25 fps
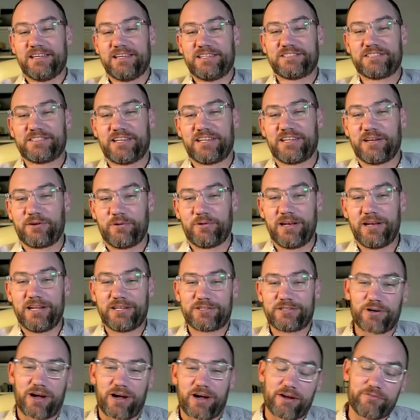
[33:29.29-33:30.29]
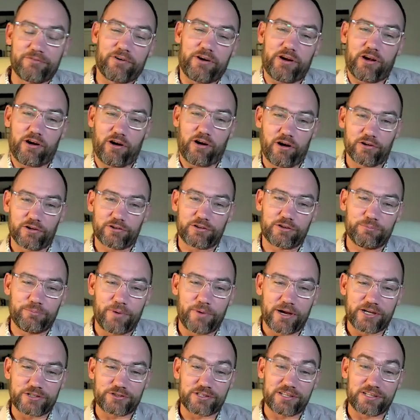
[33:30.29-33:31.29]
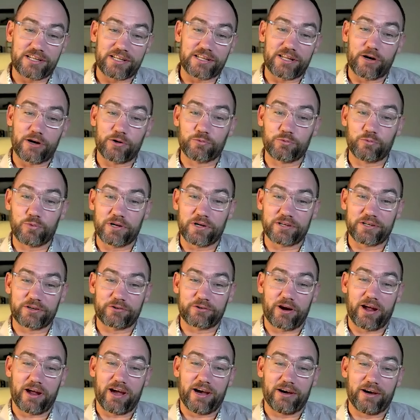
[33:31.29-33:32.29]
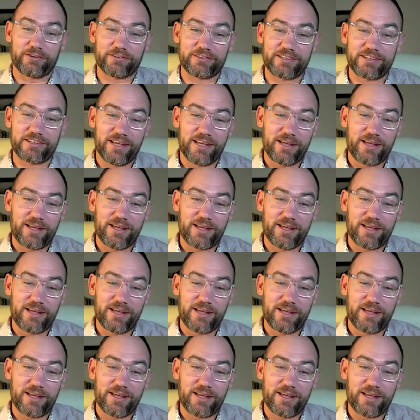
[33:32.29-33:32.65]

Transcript: So they're really trying very hard to make sure they don't win ground.